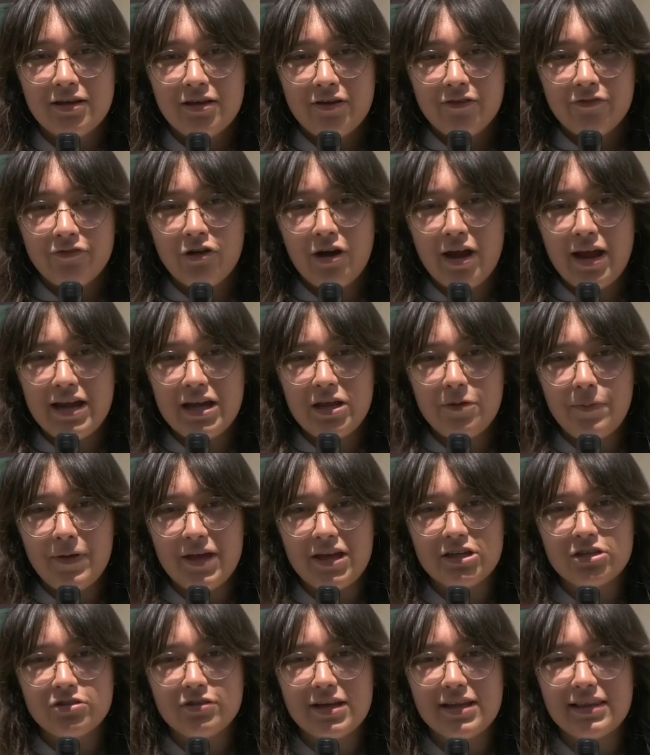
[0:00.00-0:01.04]
For any
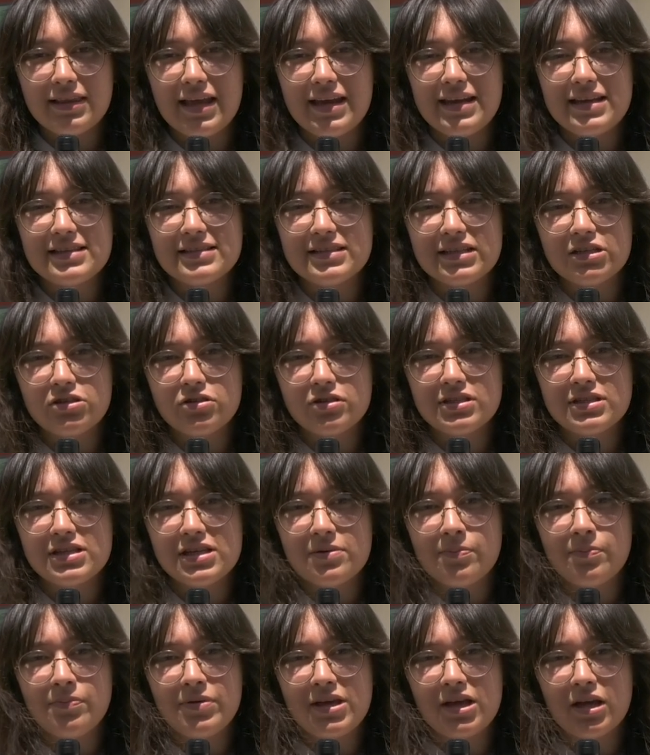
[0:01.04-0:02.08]
Patriot ladies interested
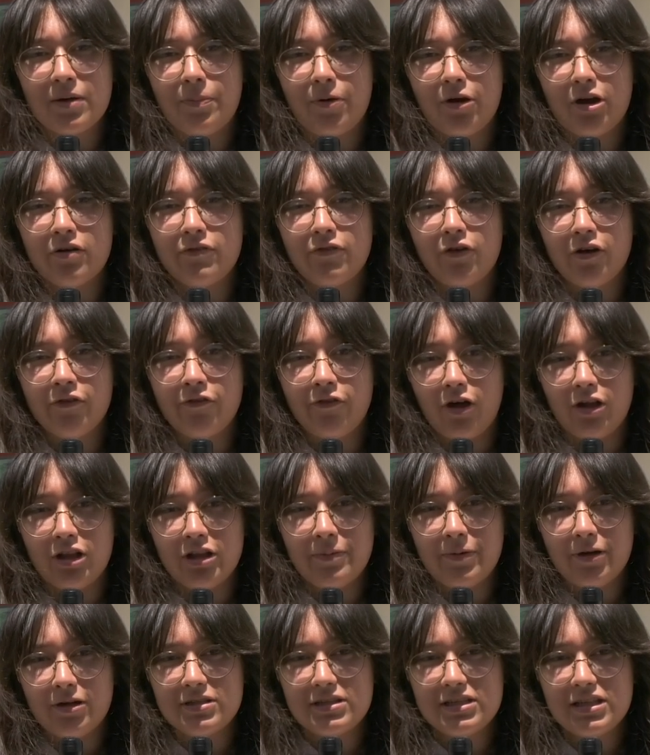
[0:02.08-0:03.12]
in being a part of our
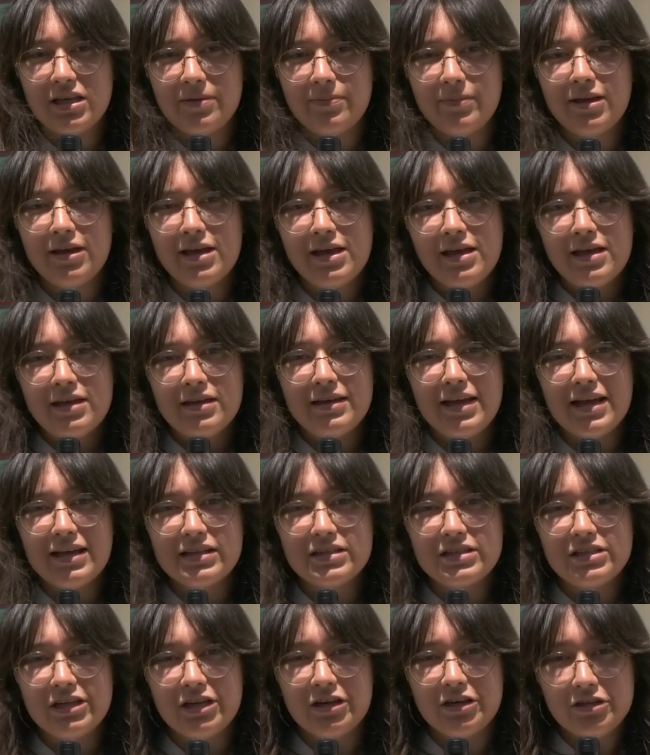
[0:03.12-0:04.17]
volleyball team,
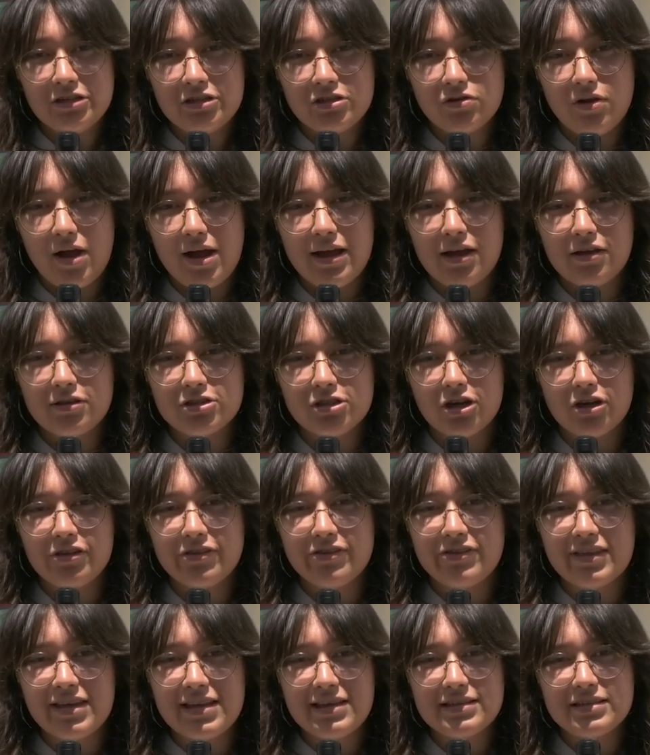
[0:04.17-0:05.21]
next year tryouts are
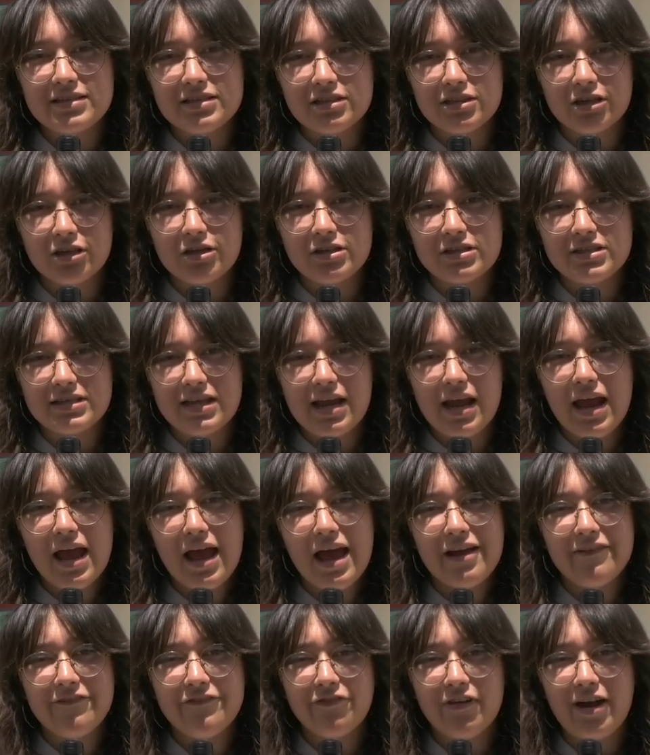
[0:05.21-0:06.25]
this Thursday
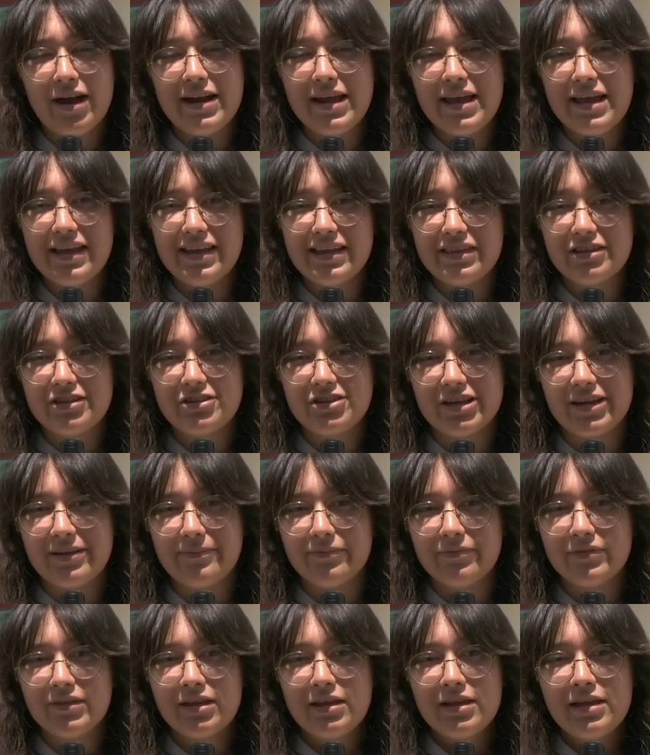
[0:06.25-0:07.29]
and Friday in the
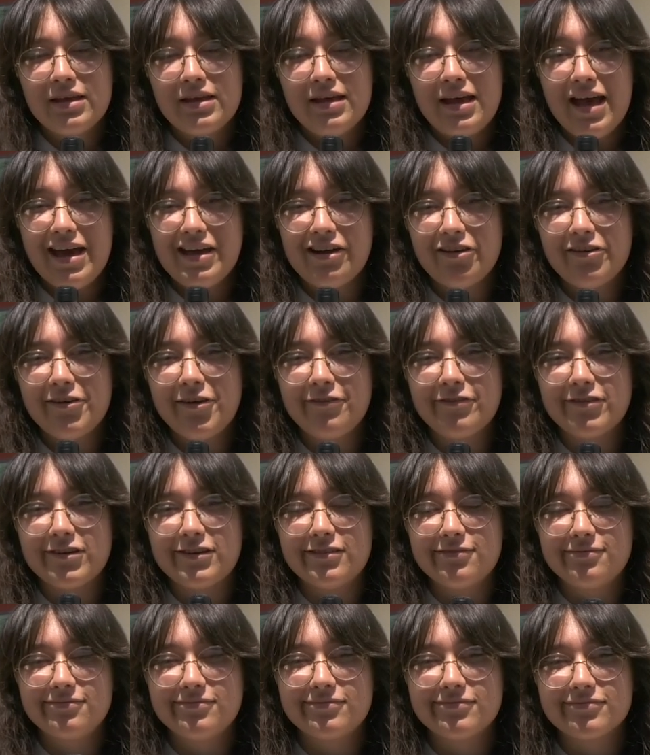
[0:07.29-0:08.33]
gym. Head on
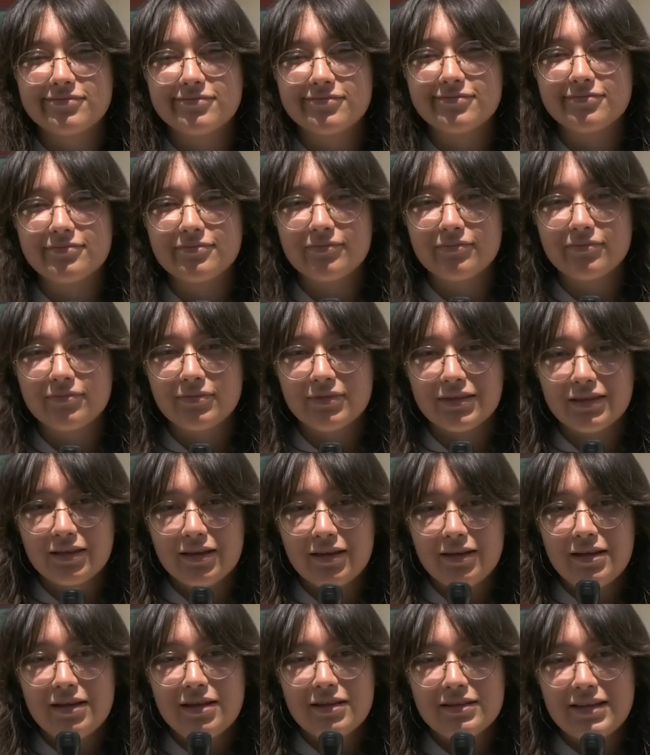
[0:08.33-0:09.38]
over.
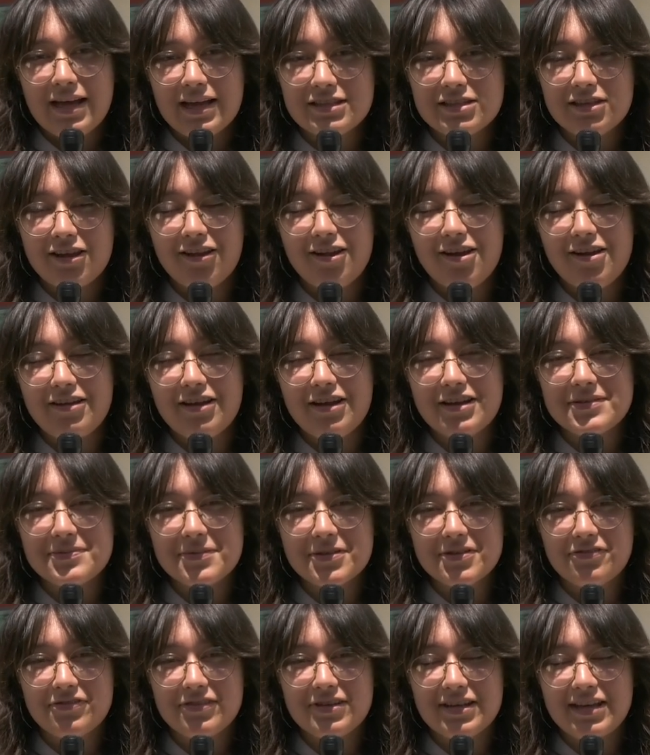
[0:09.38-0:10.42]
That's all our
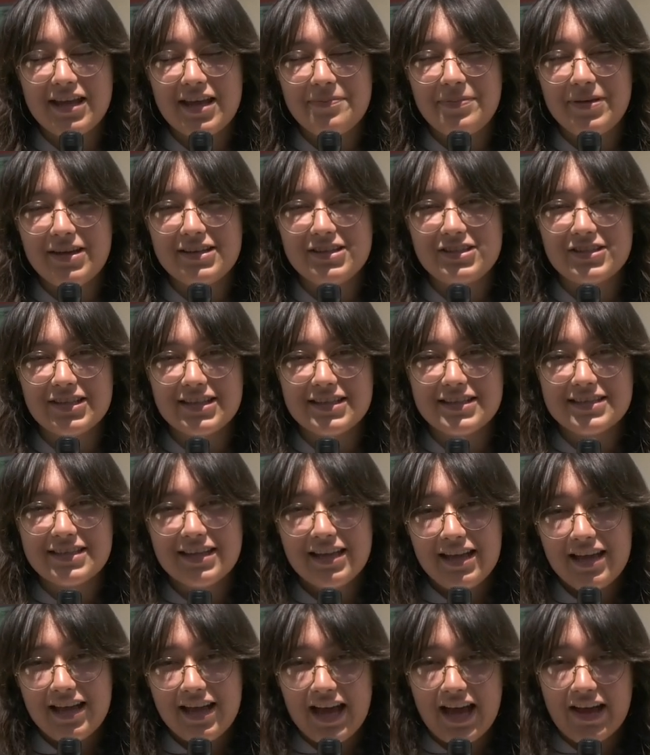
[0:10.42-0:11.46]
announcements for today, Patriots.
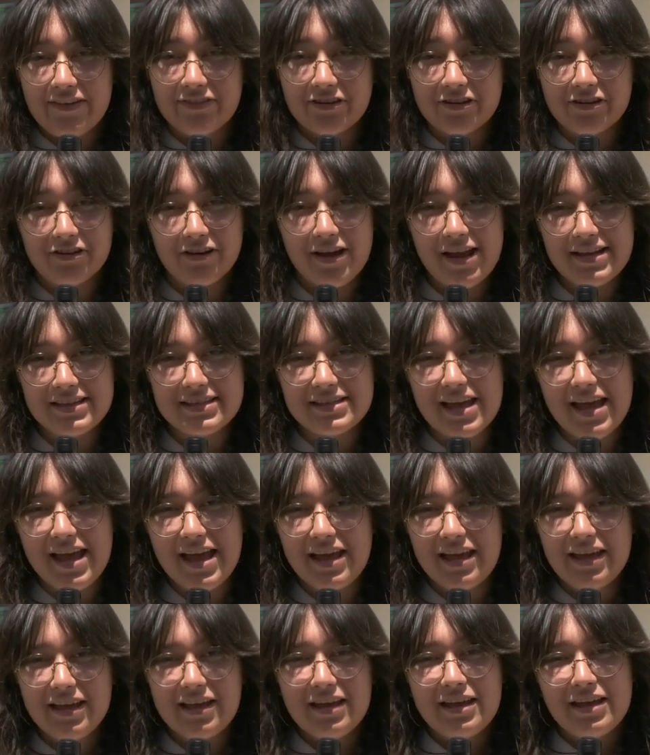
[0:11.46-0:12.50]
Have a great
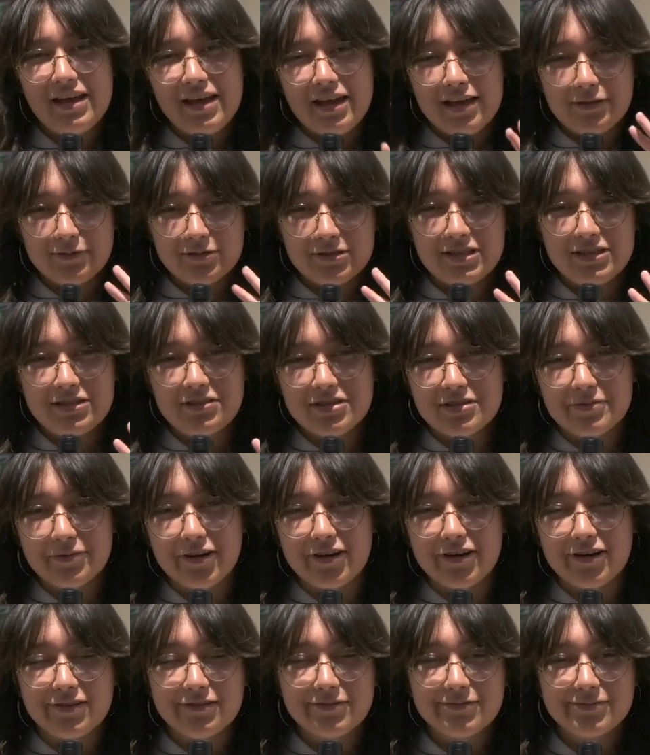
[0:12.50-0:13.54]
day, and we'll see you
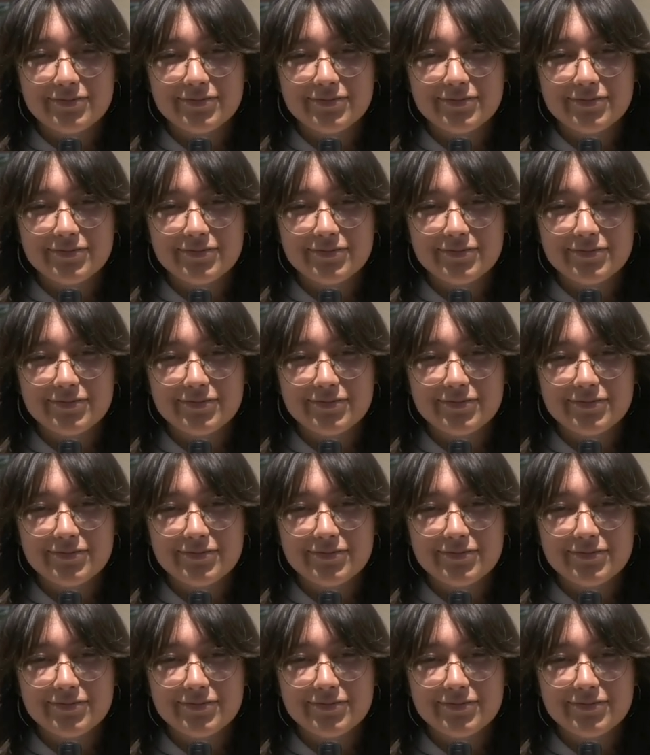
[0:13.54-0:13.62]
tomorrow.